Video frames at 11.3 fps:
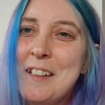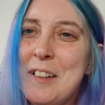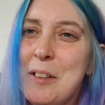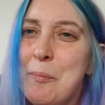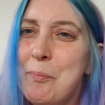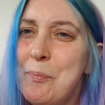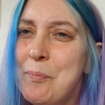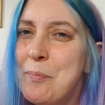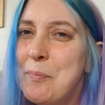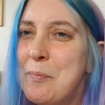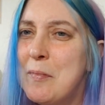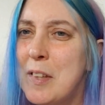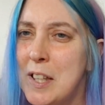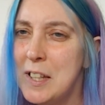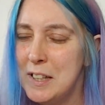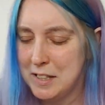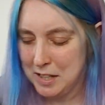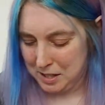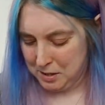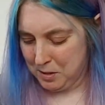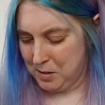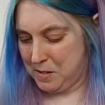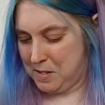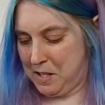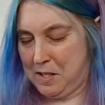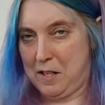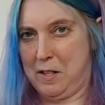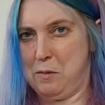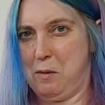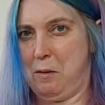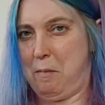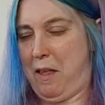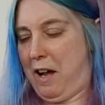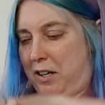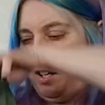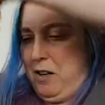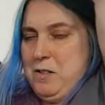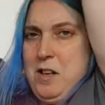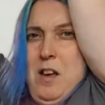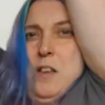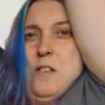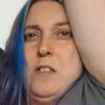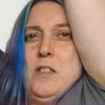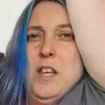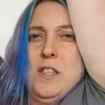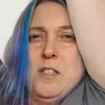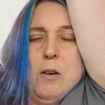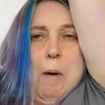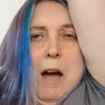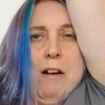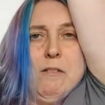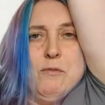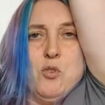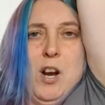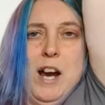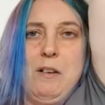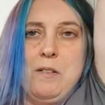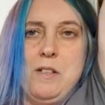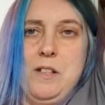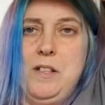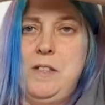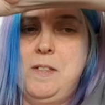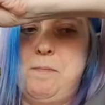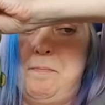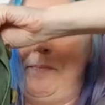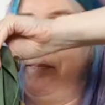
Yeah, you can't see things when I'm that close. So these are a pair of trousers